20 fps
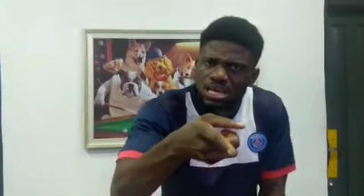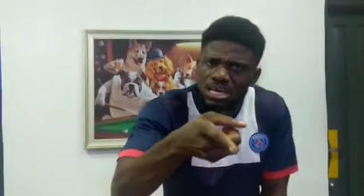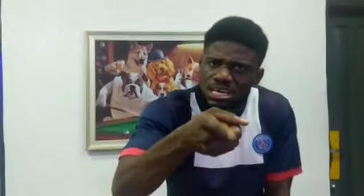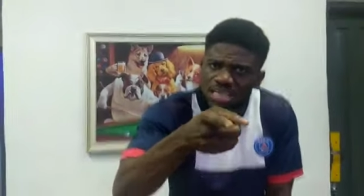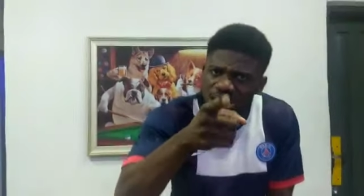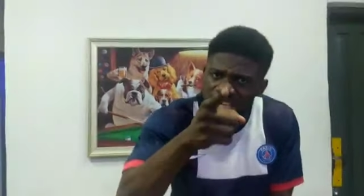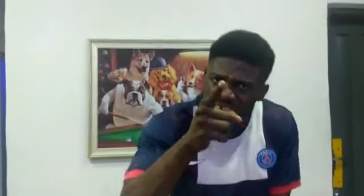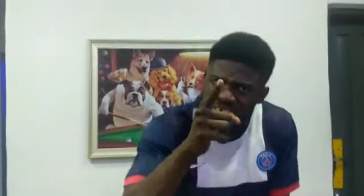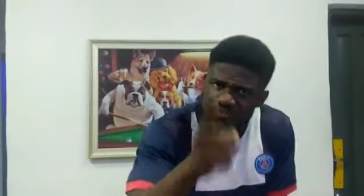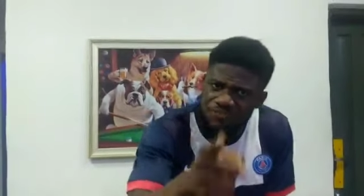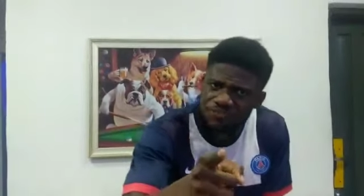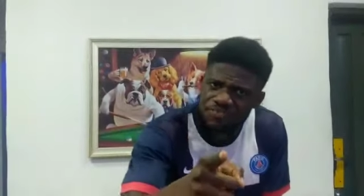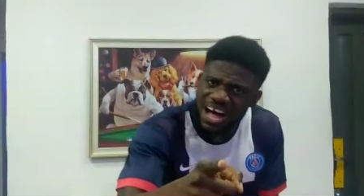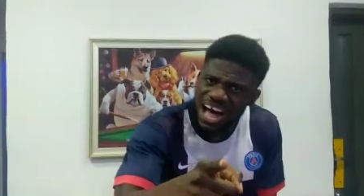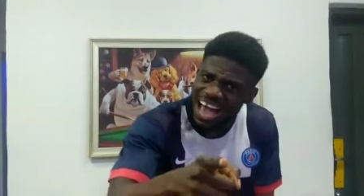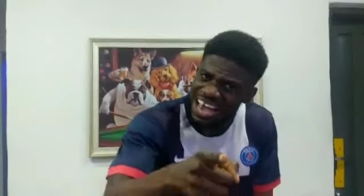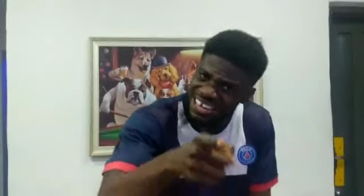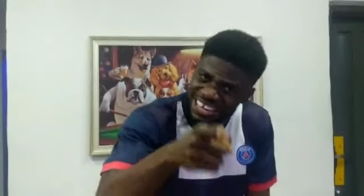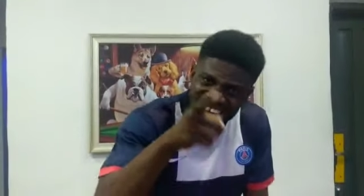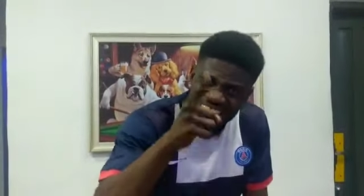if
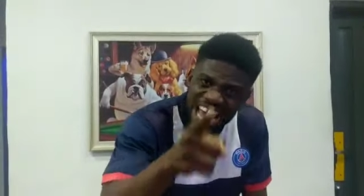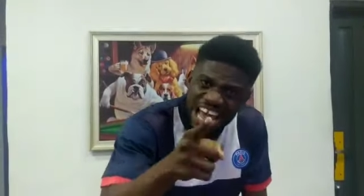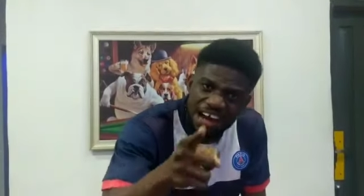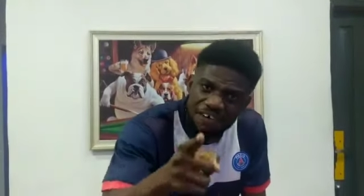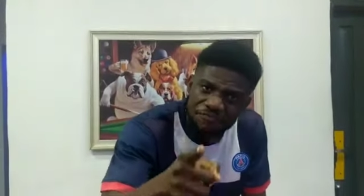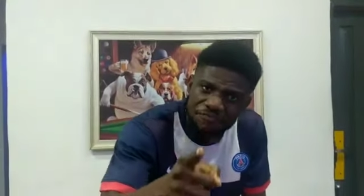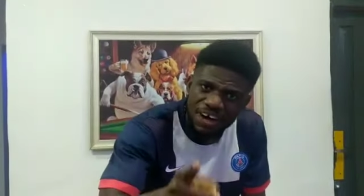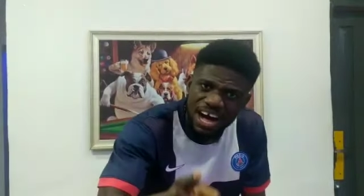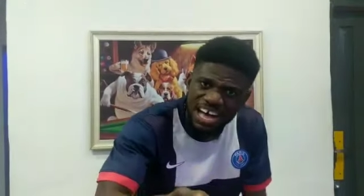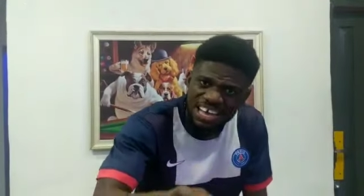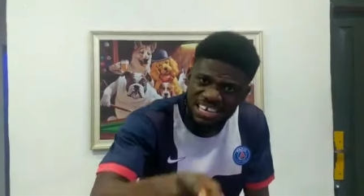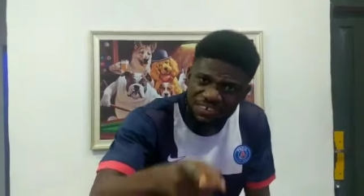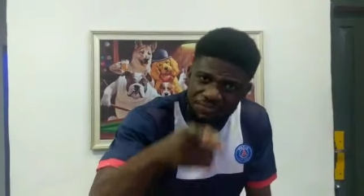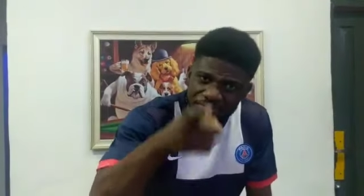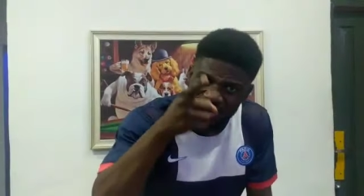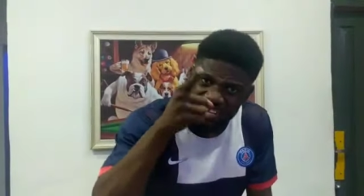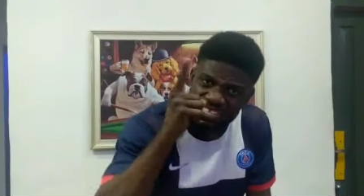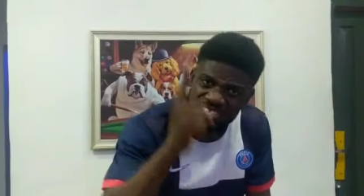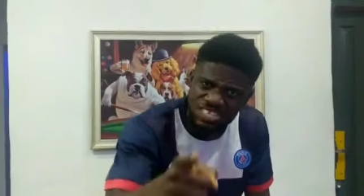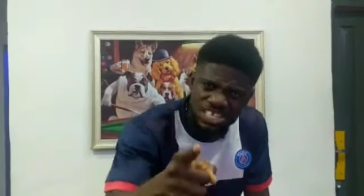
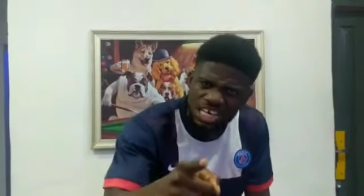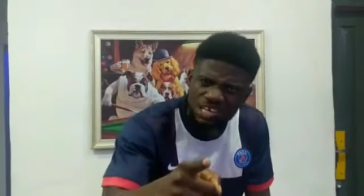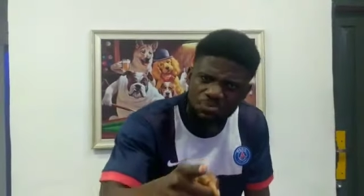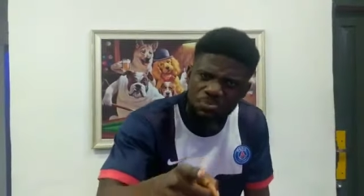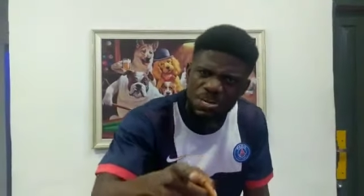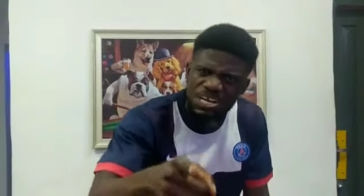they take me